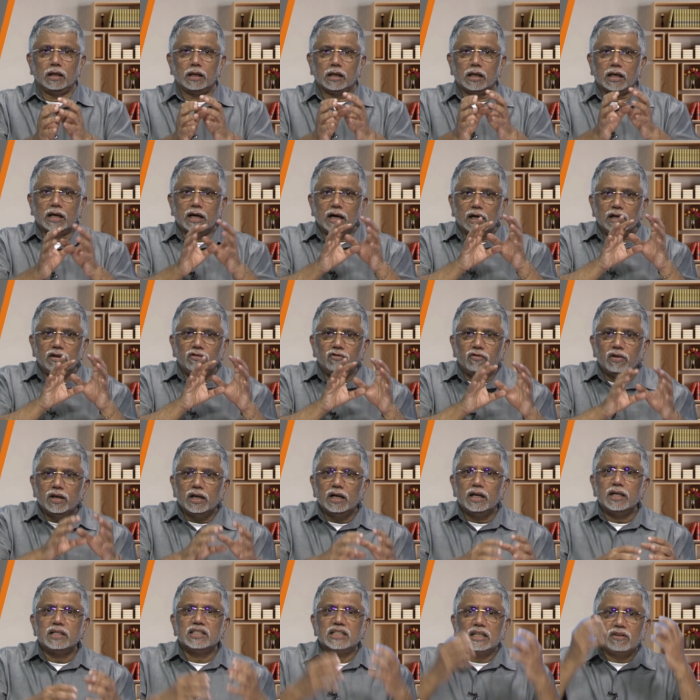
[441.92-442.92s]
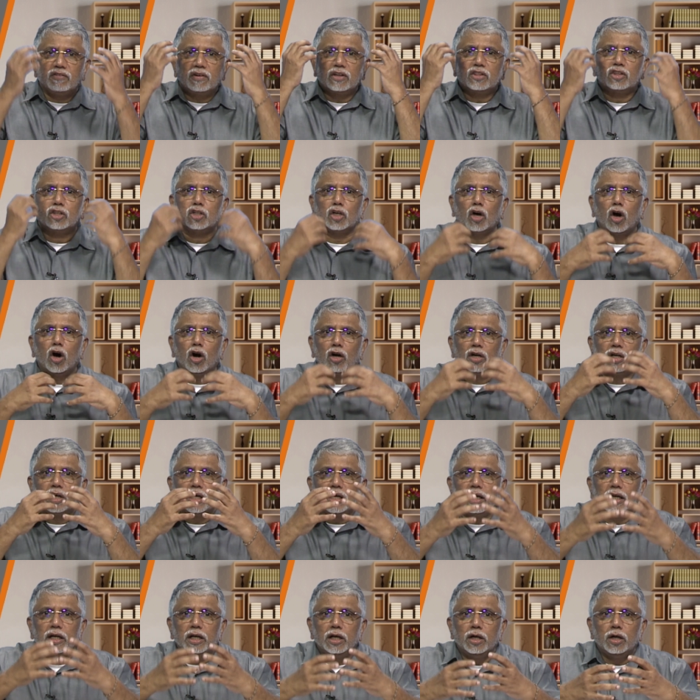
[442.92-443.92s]
converts our thought
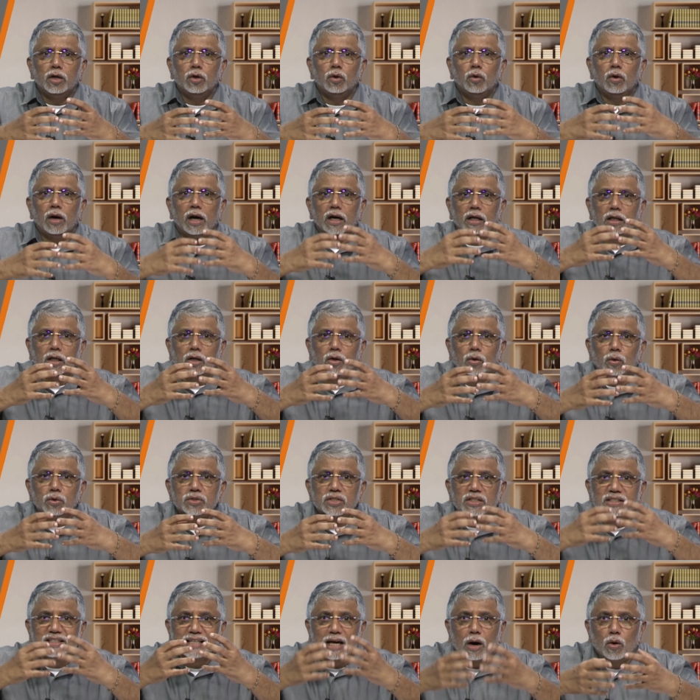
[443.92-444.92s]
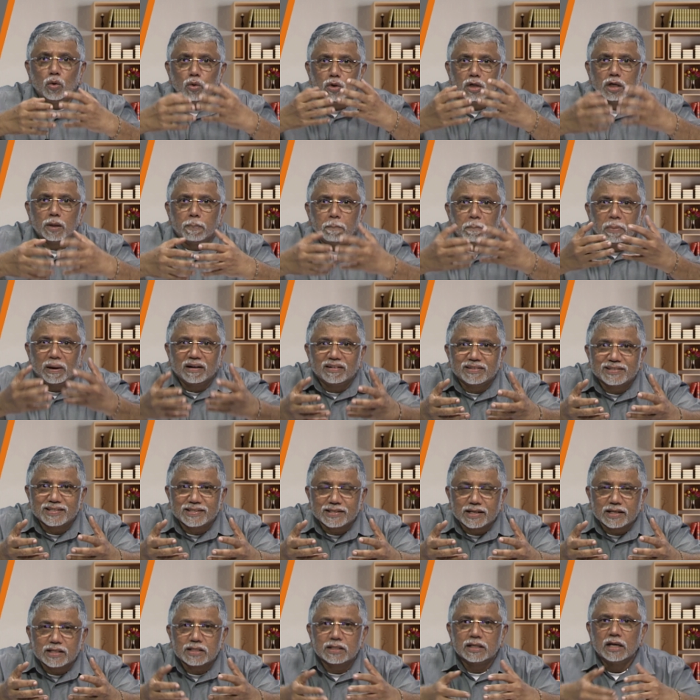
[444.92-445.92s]
into sound
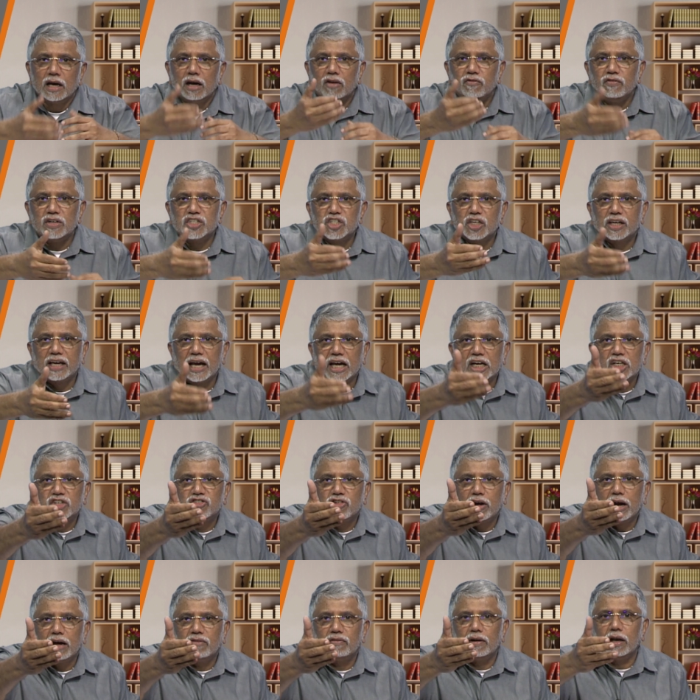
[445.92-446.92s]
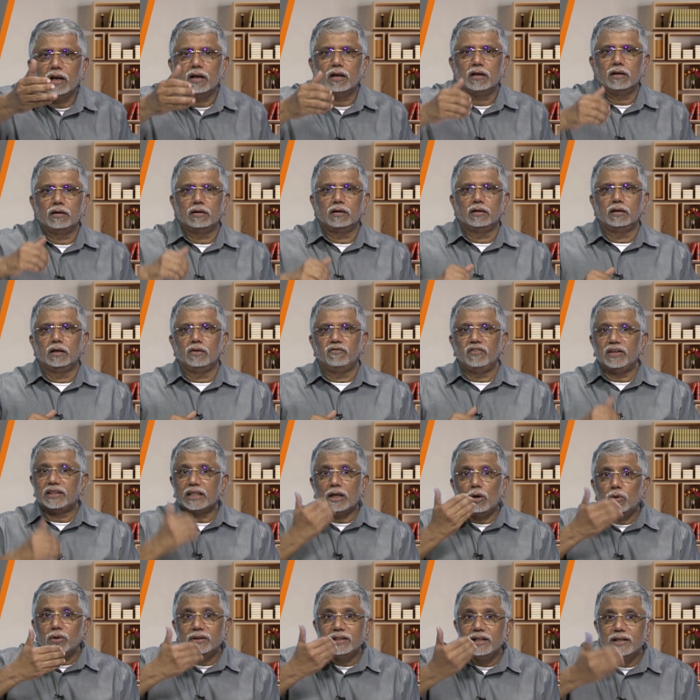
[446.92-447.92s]
pulses which can travel.
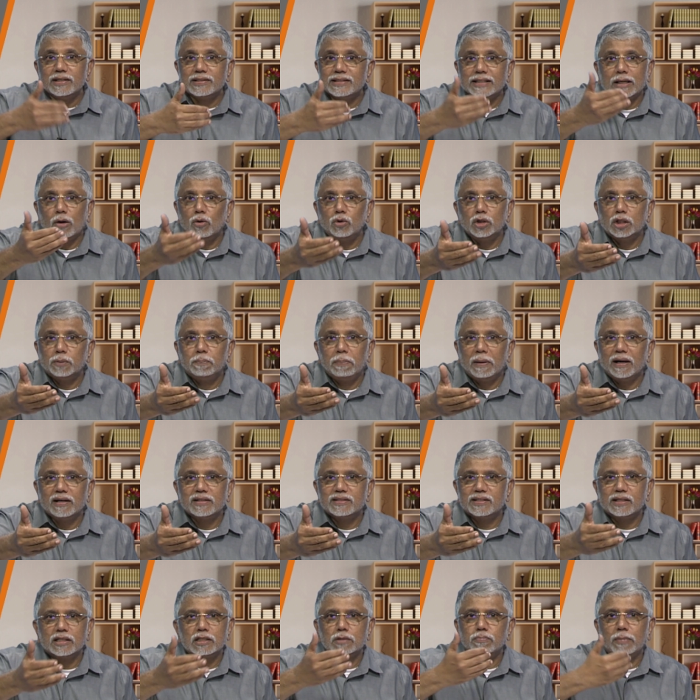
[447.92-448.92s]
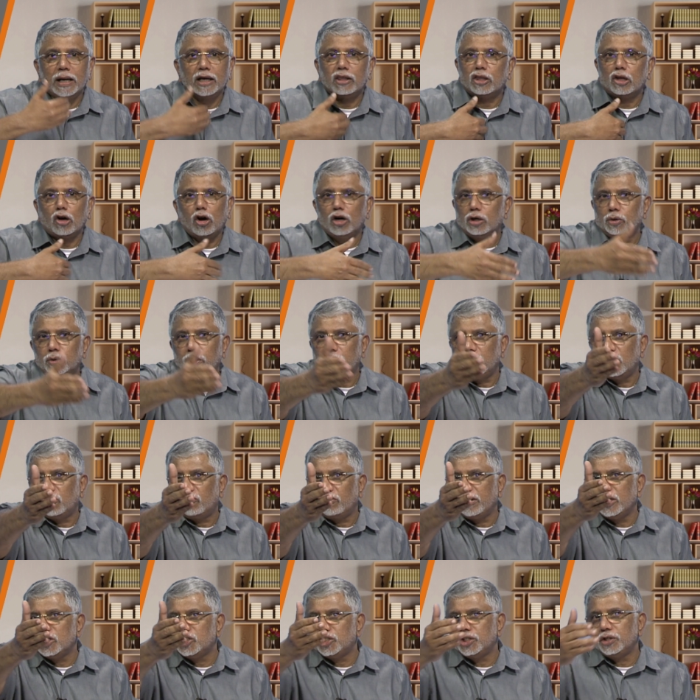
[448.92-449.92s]
Without these sound pulses, my thought wouldn't
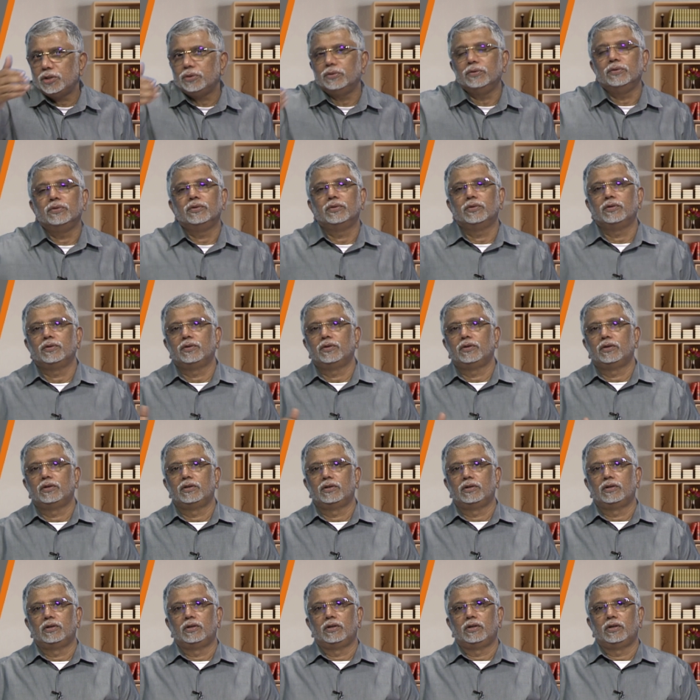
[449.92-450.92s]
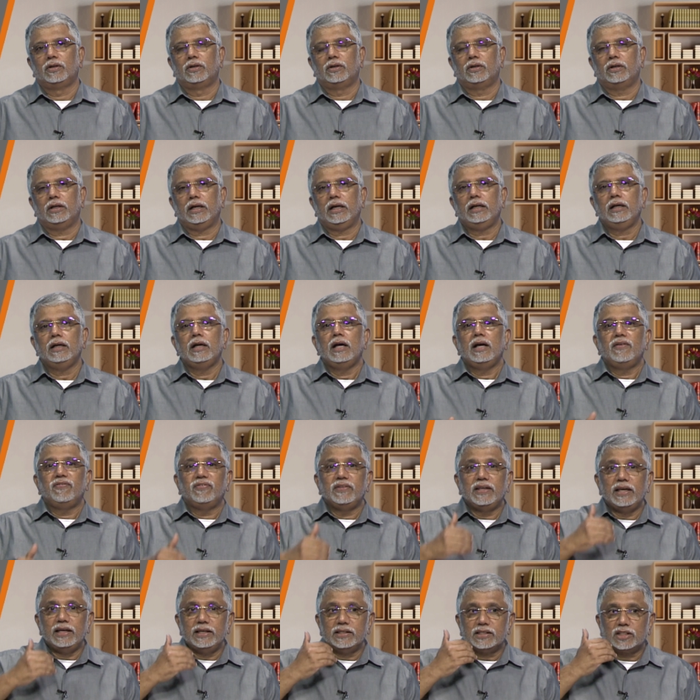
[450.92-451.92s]
reach you. Right?
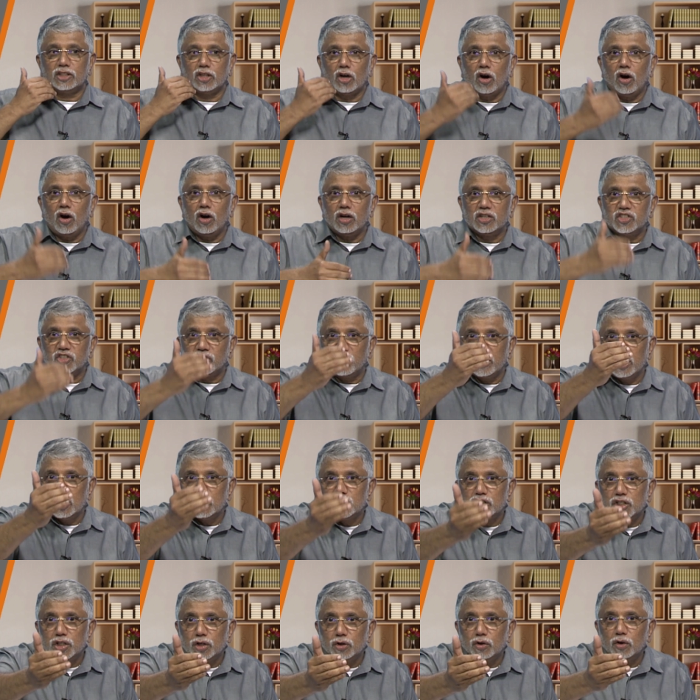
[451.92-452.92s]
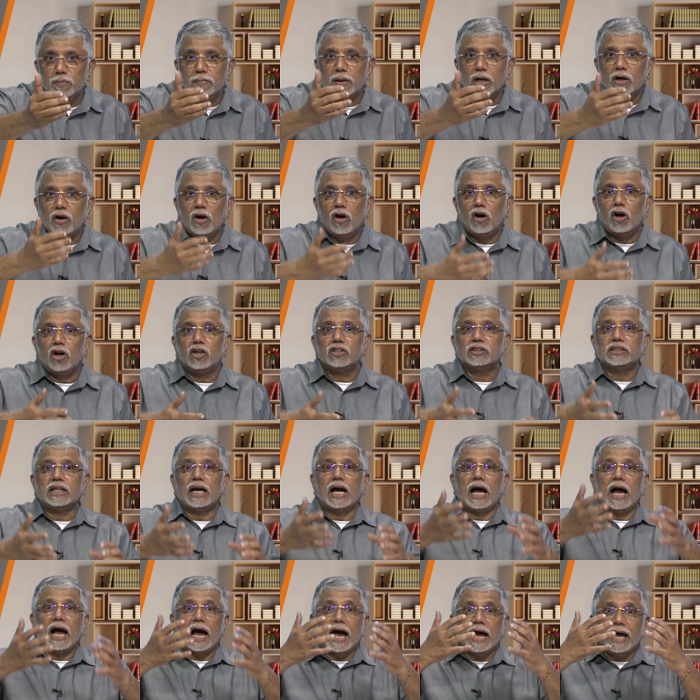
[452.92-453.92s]
These thoughts reach you because
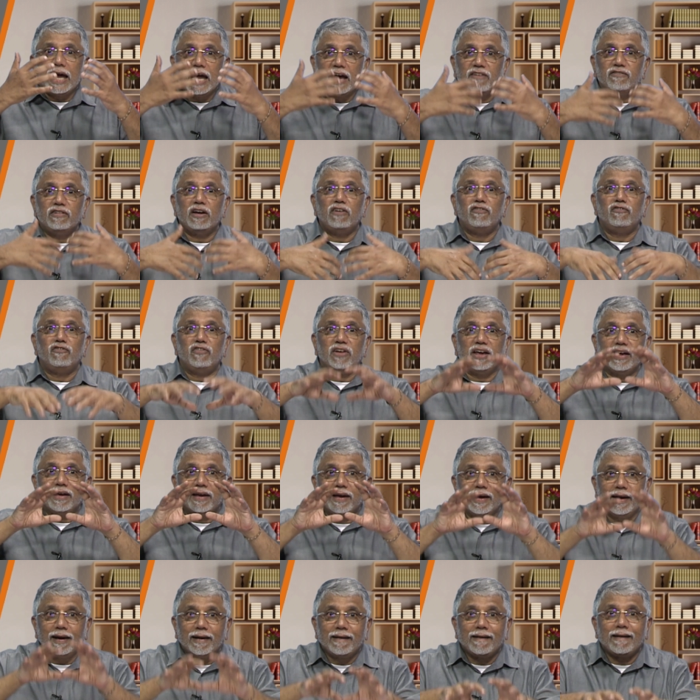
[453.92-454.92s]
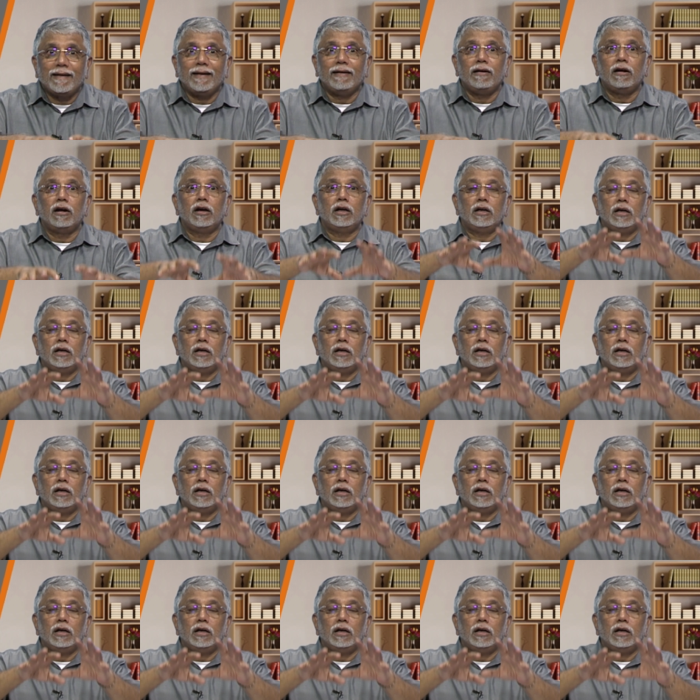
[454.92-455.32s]
I have a vehicle